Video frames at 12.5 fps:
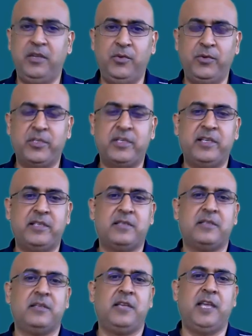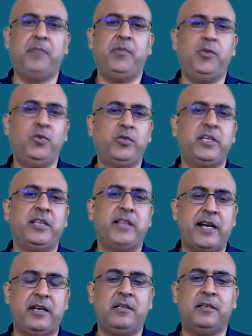useless keep using
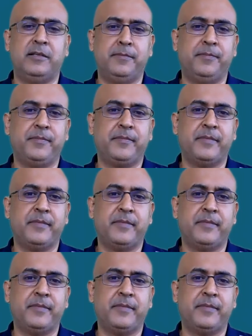that term.